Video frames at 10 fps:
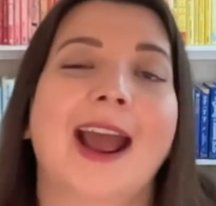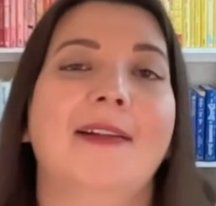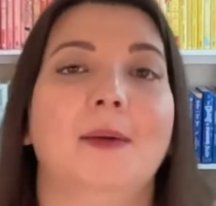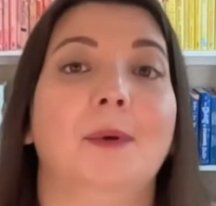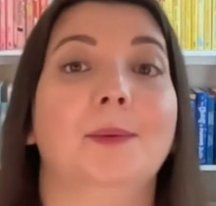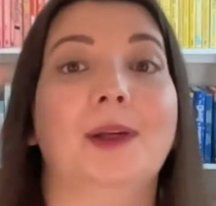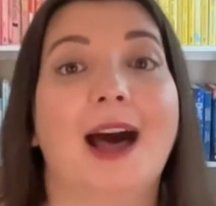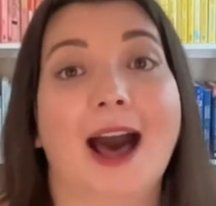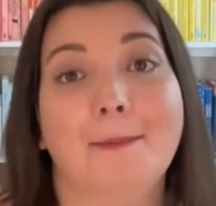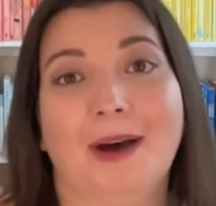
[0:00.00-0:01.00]
and then we will
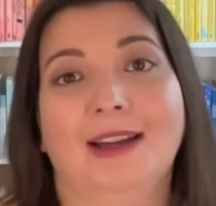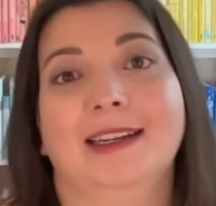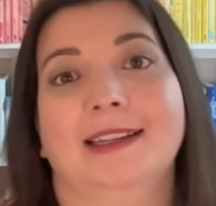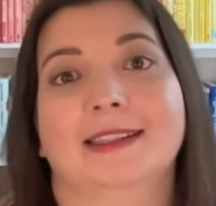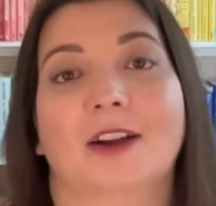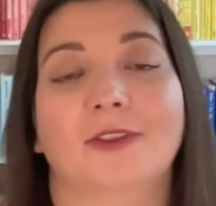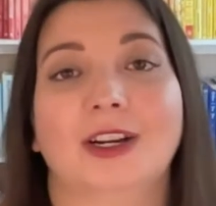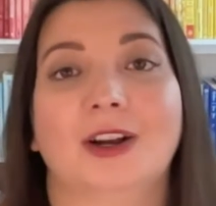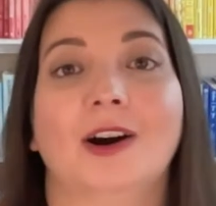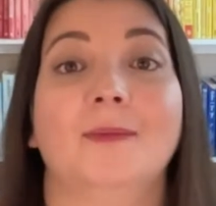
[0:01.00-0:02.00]
hop on a
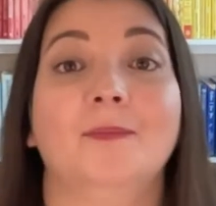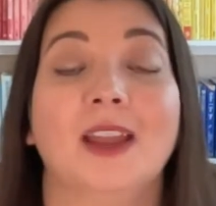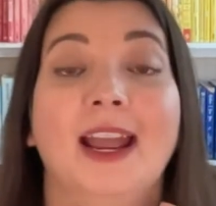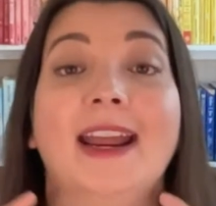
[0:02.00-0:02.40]
discovery call,